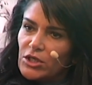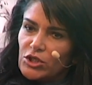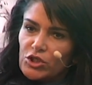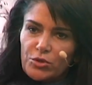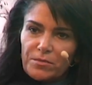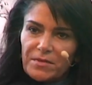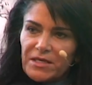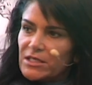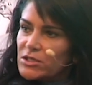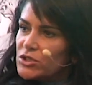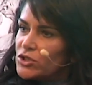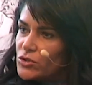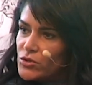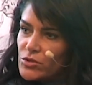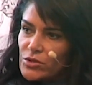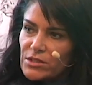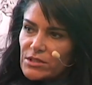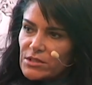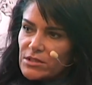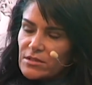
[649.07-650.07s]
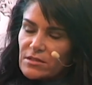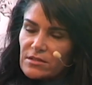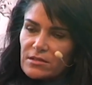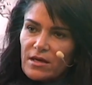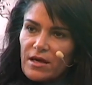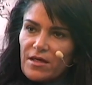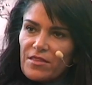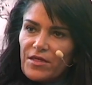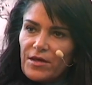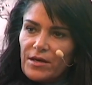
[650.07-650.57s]
to be a tourist
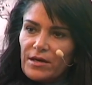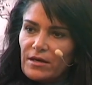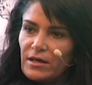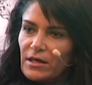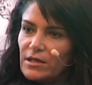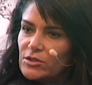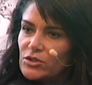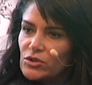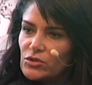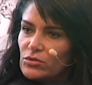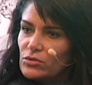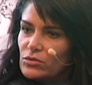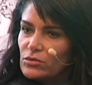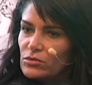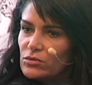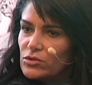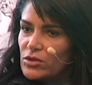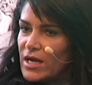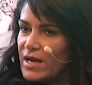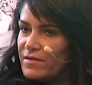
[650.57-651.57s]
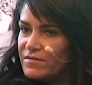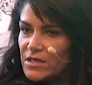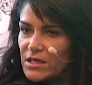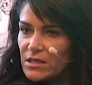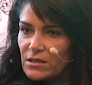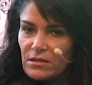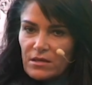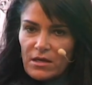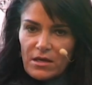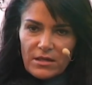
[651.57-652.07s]
there and to have the